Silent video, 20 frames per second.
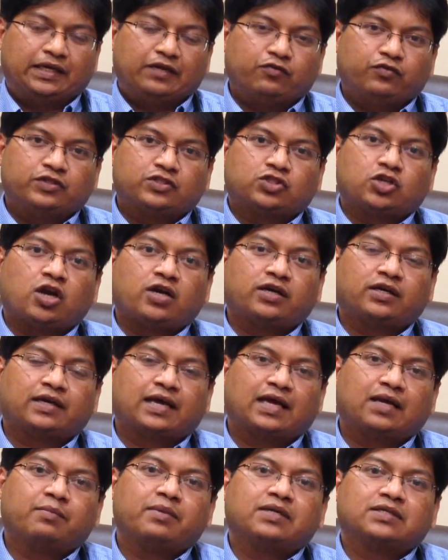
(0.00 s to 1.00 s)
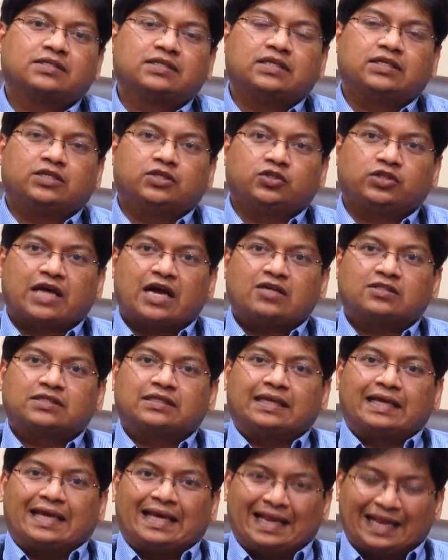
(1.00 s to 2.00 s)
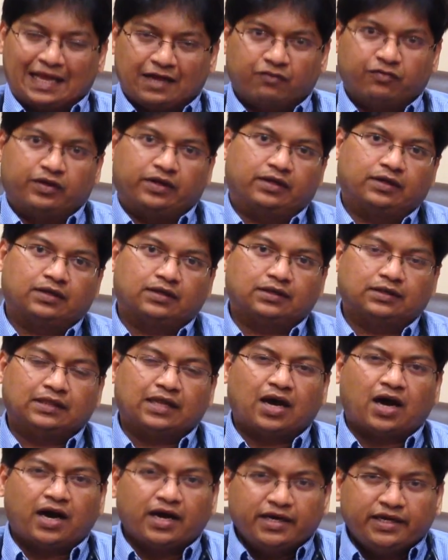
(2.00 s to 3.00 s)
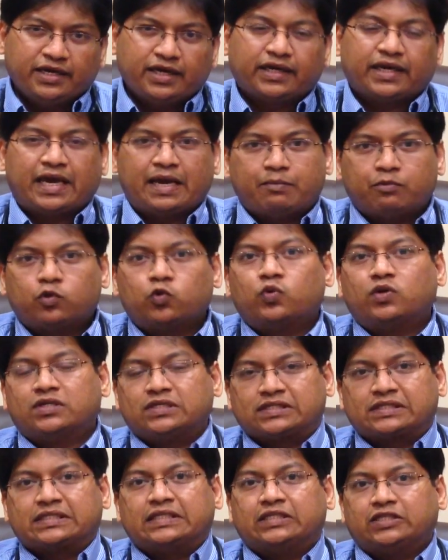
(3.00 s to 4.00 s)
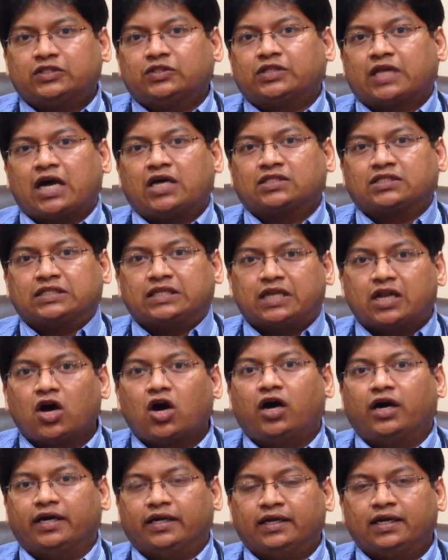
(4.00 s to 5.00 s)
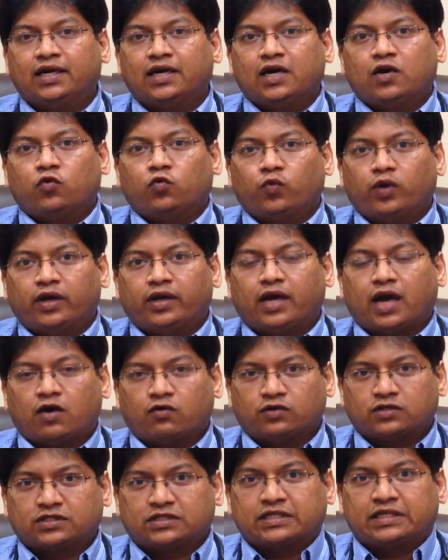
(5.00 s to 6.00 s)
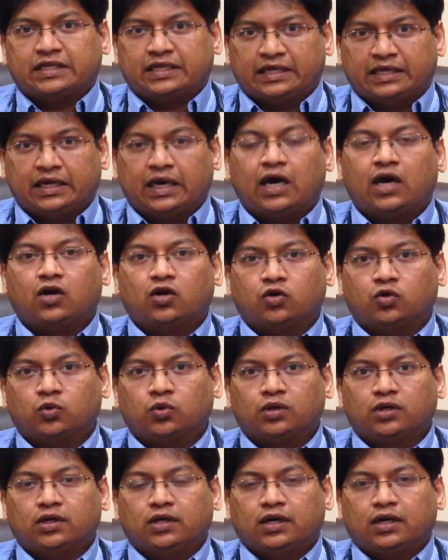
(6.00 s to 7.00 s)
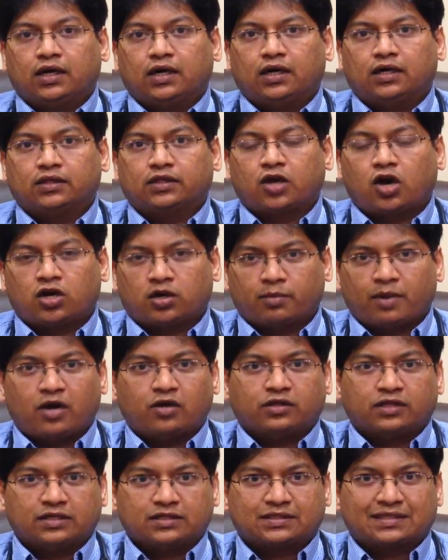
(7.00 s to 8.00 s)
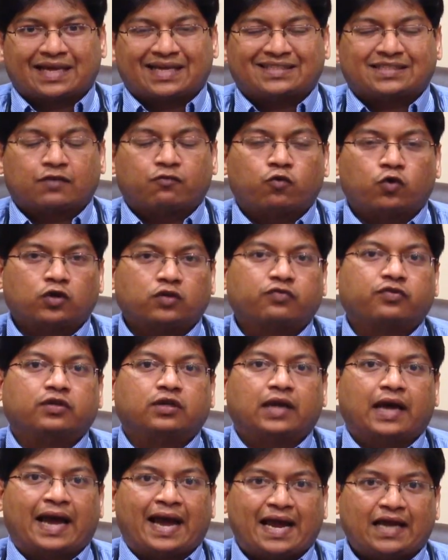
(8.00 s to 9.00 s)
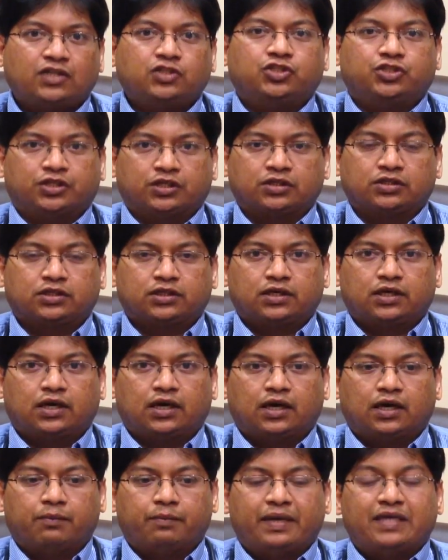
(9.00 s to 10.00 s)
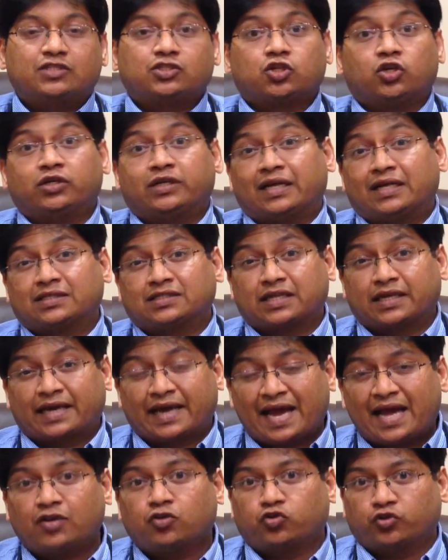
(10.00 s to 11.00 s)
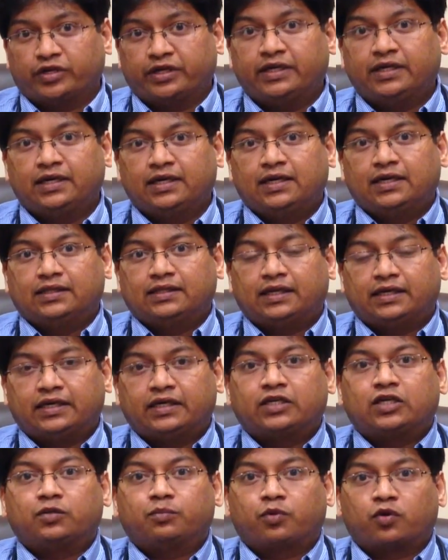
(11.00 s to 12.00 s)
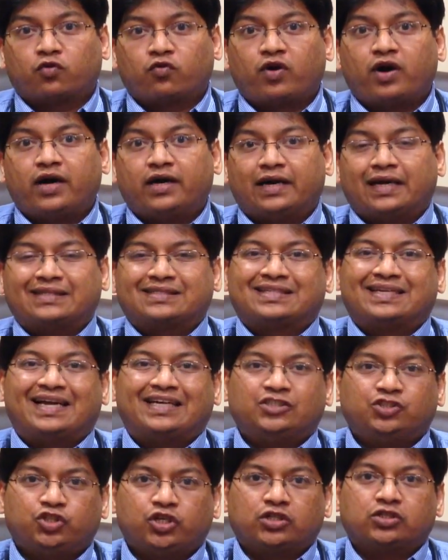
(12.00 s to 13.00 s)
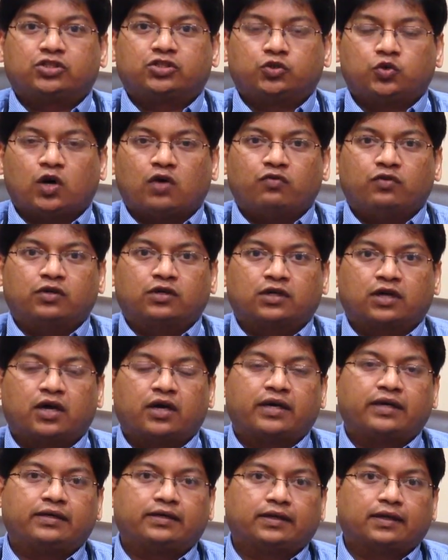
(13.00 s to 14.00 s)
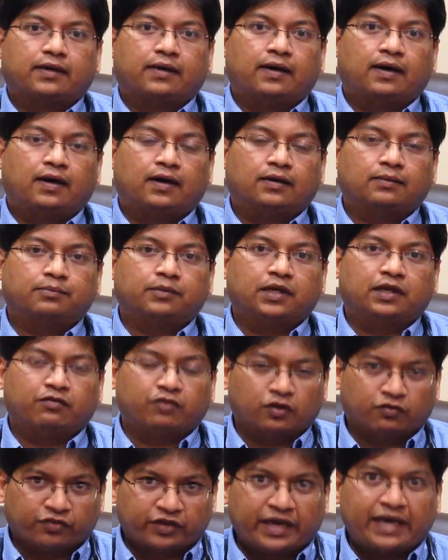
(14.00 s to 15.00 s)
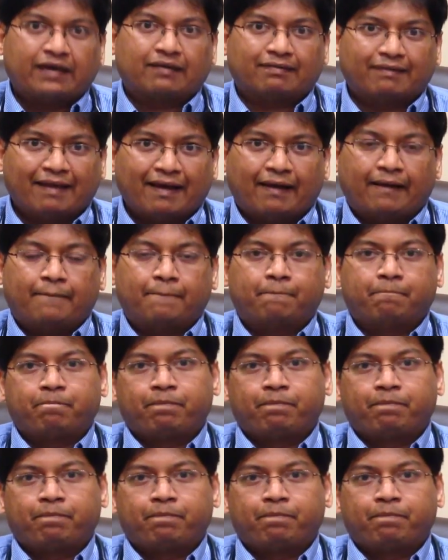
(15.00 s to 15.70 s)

We started telemedicine in 2011. The idea came to us in 2009 when our CEO thought about this as a wonderful adjunct based on telepsychiatry, that it could provide as an adjunct to our current level of care then.